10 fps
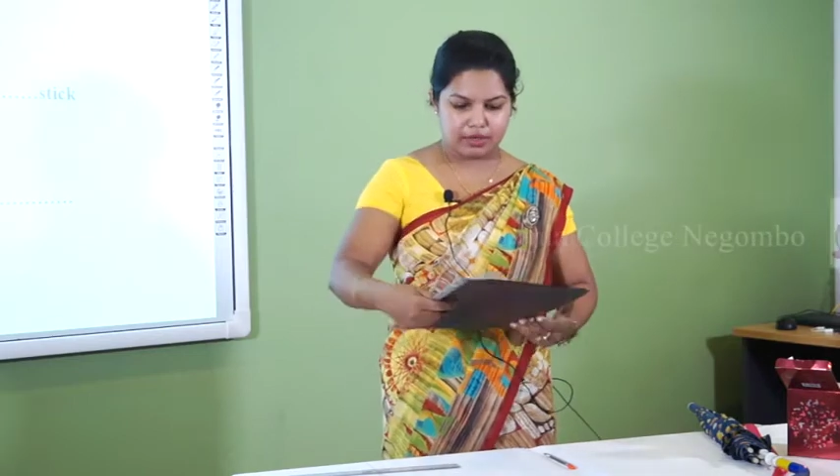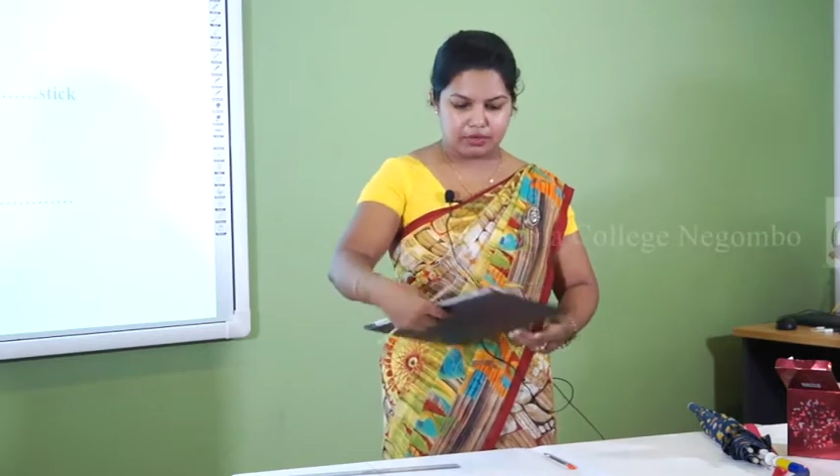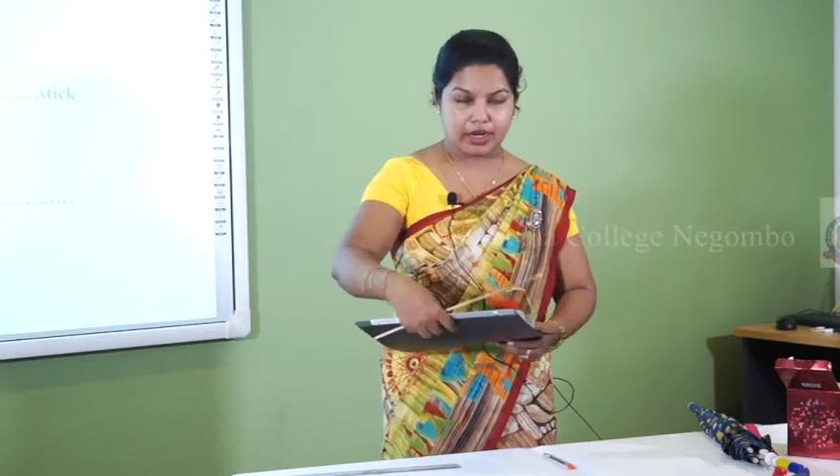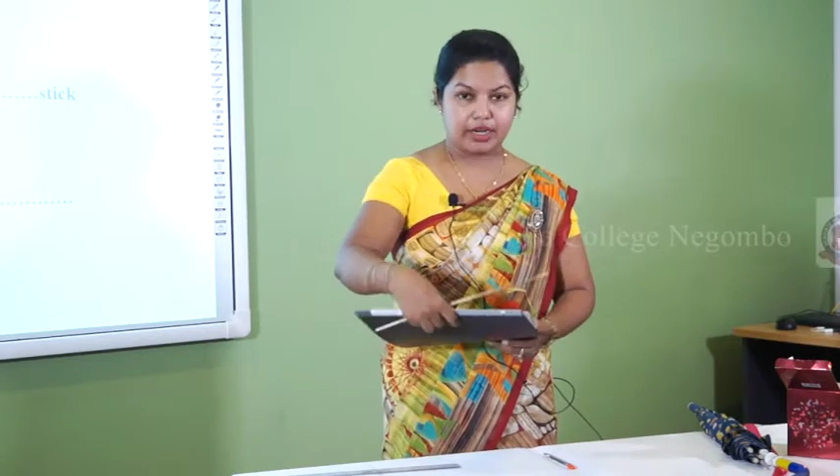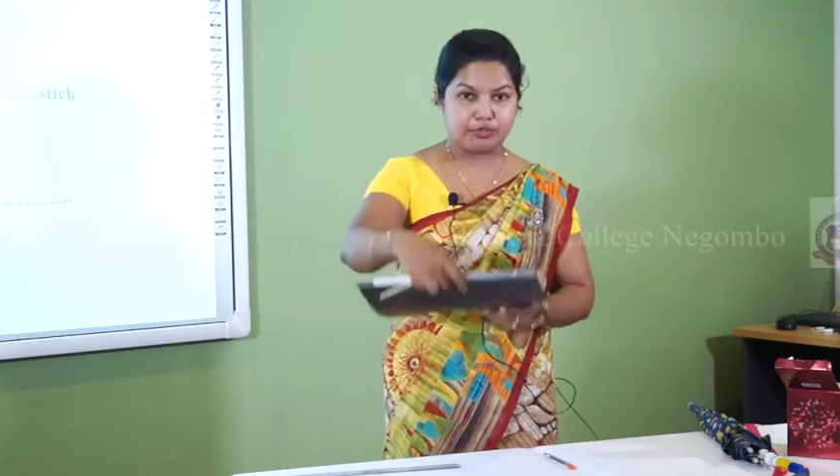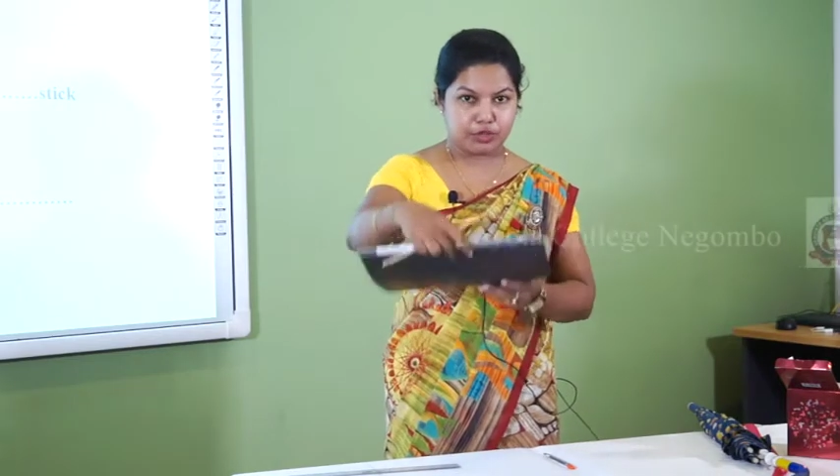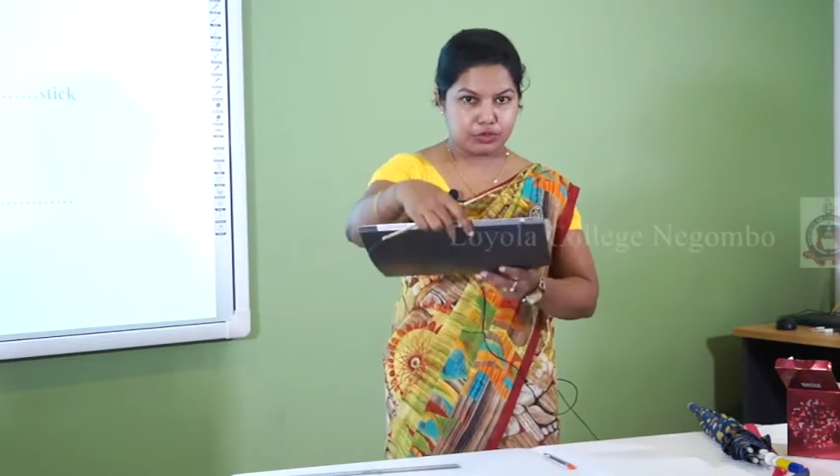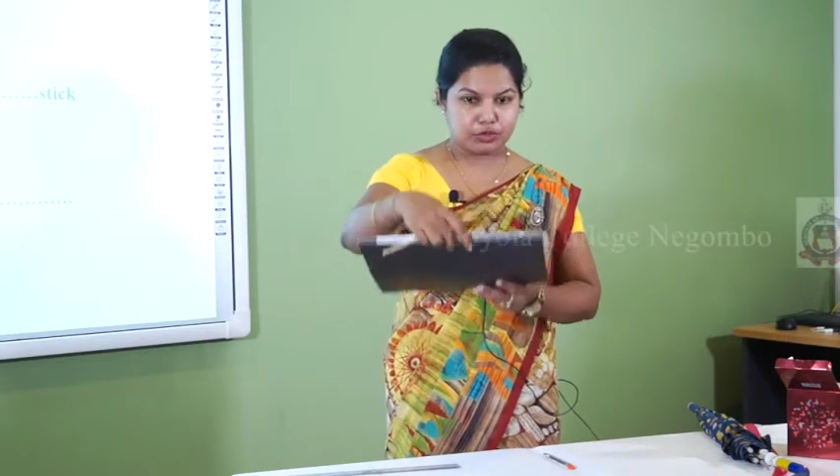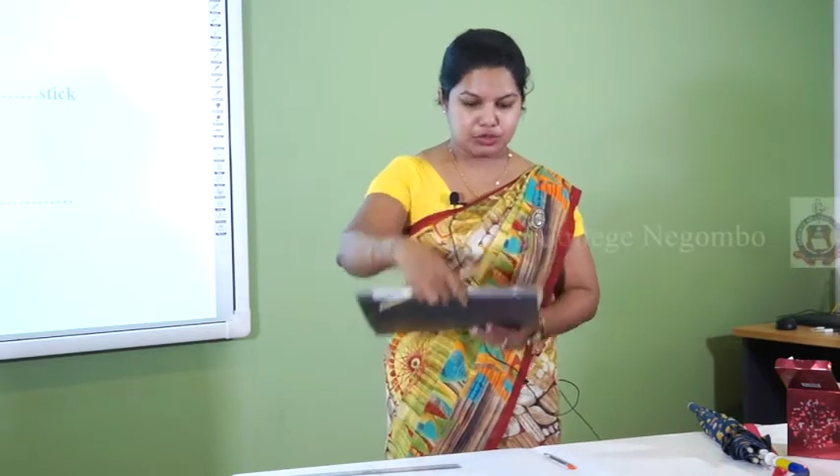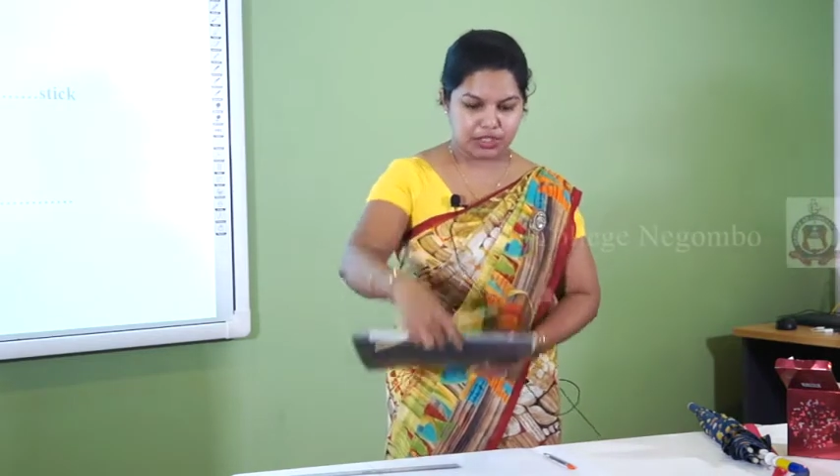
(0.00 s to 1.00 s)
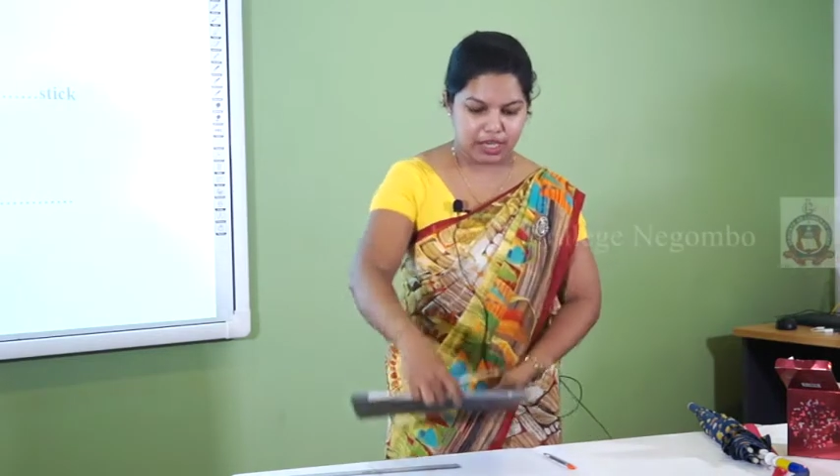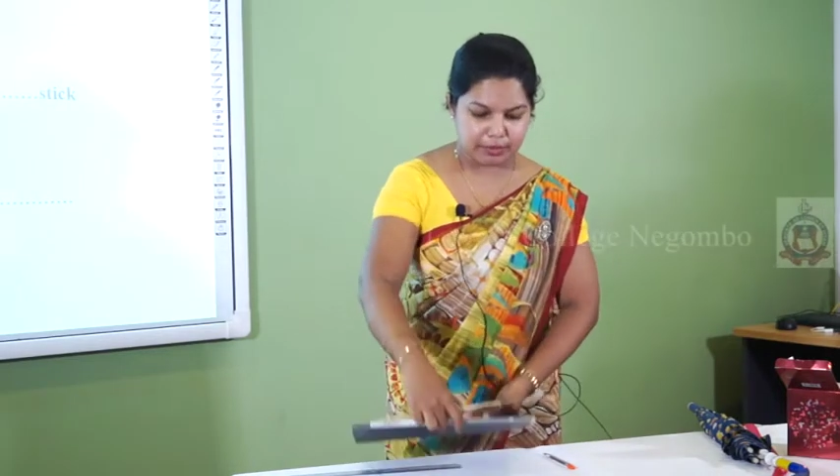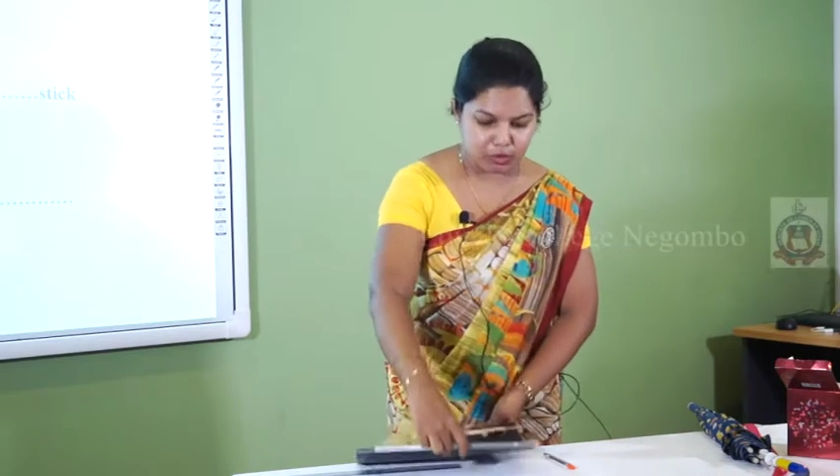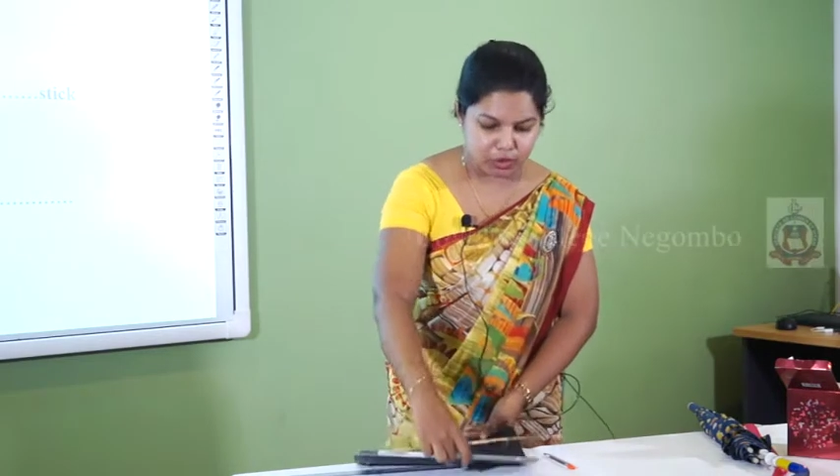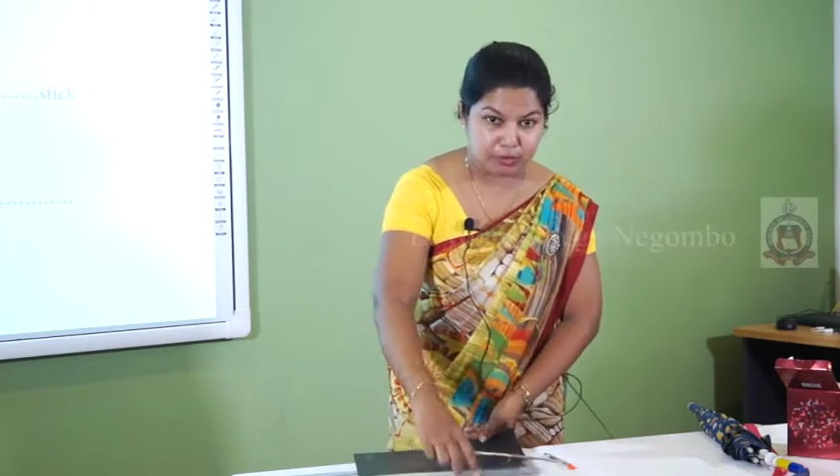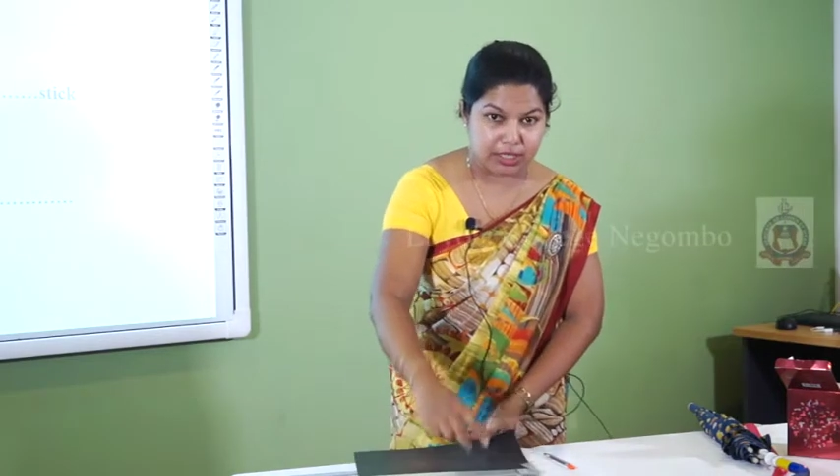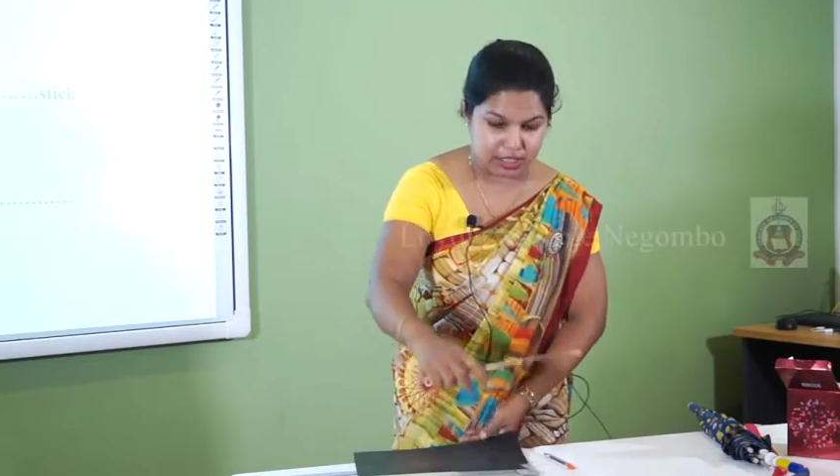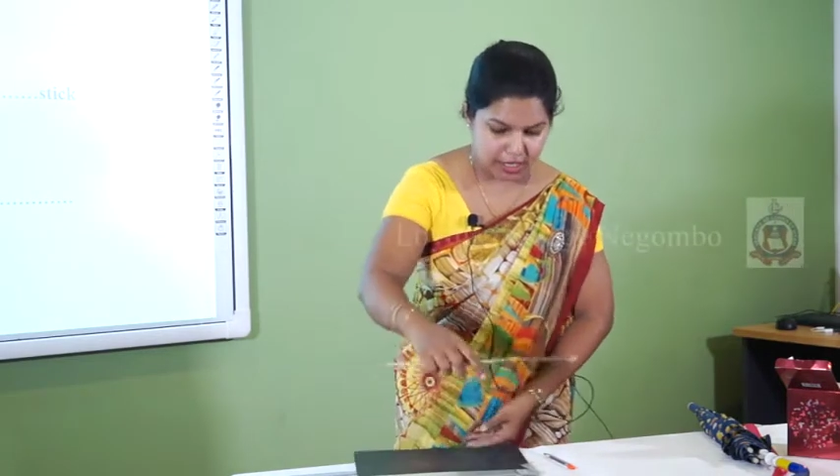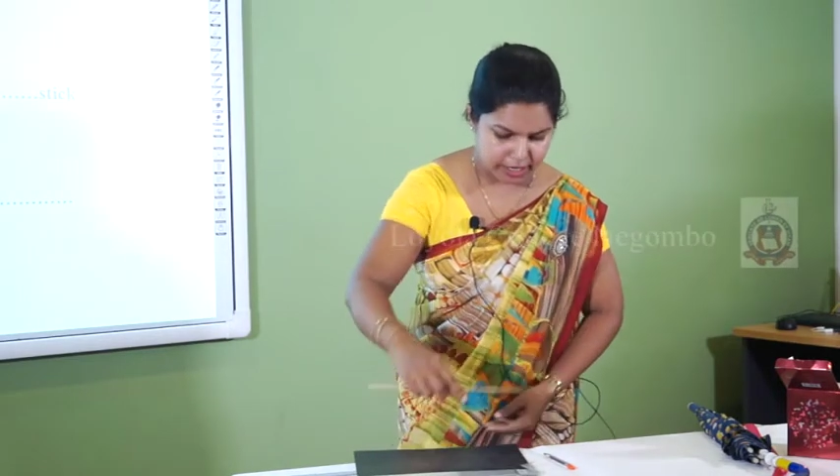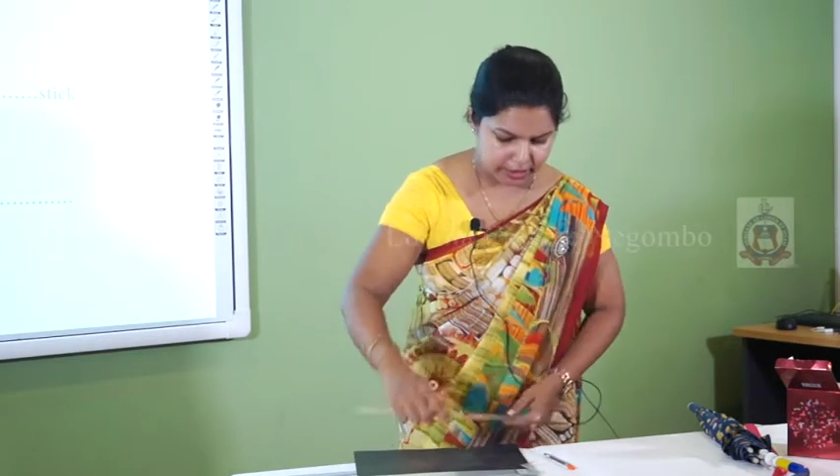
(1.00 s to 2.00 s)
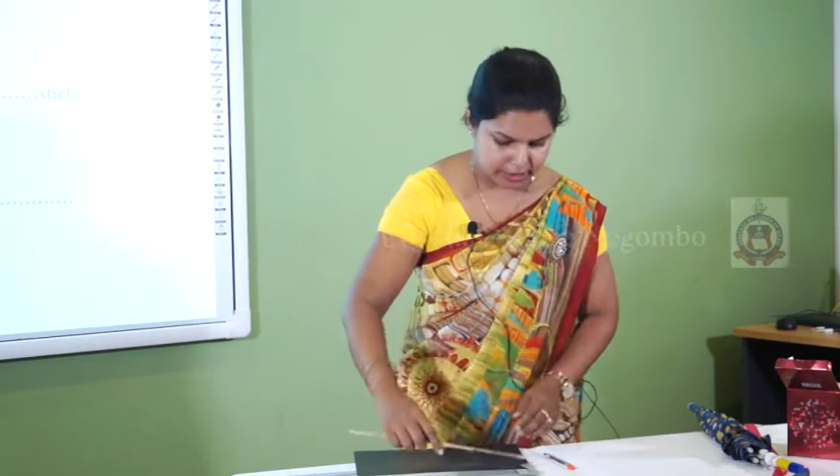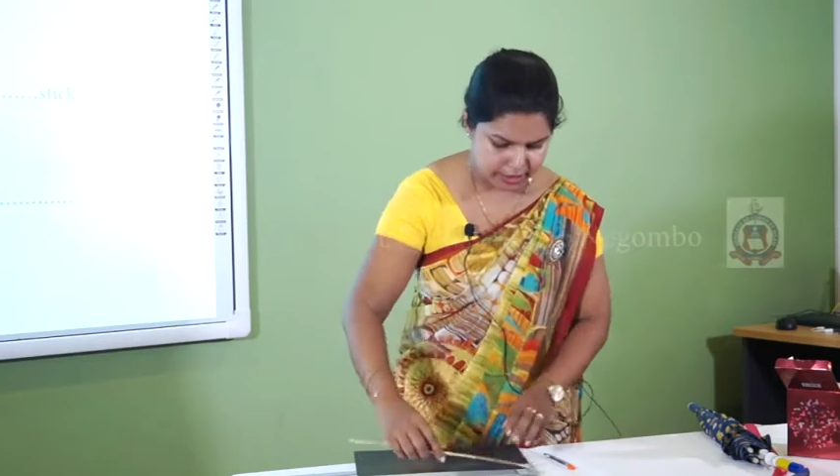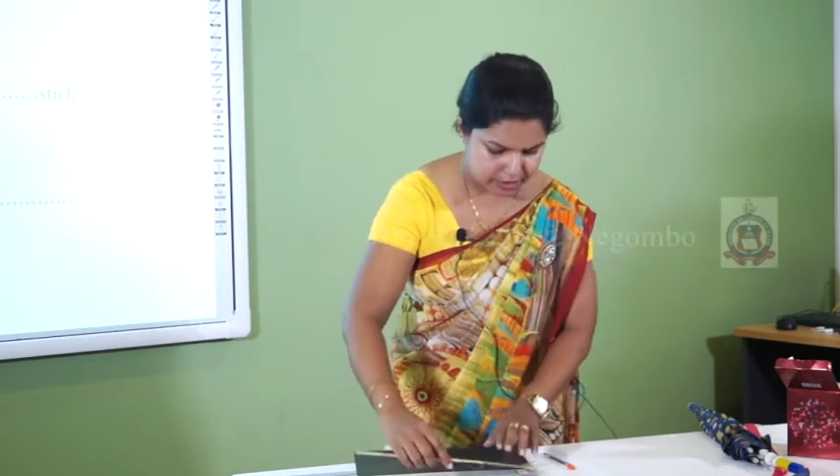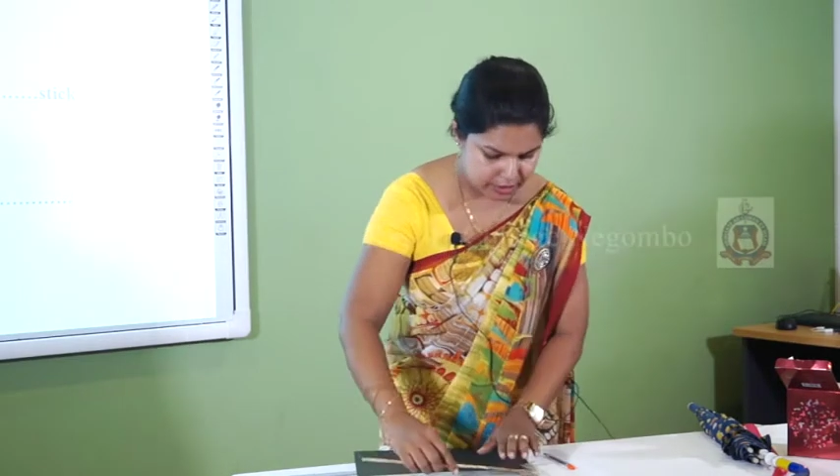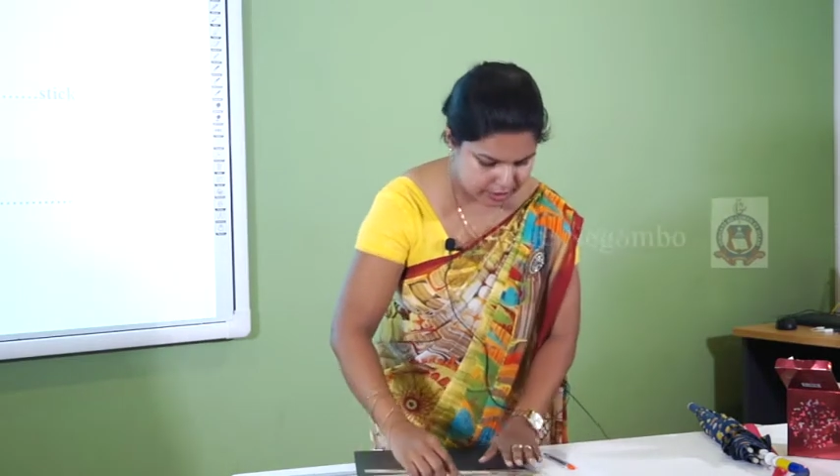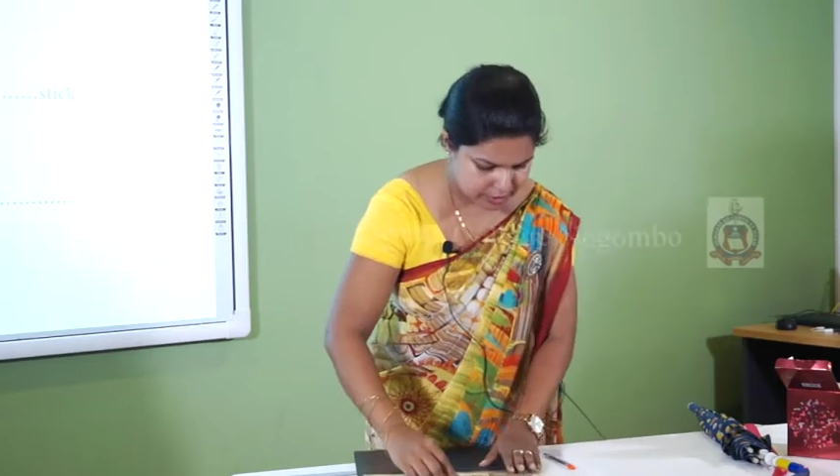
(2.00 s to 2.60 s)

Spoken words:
Right? For you to see, I am going to measure like this.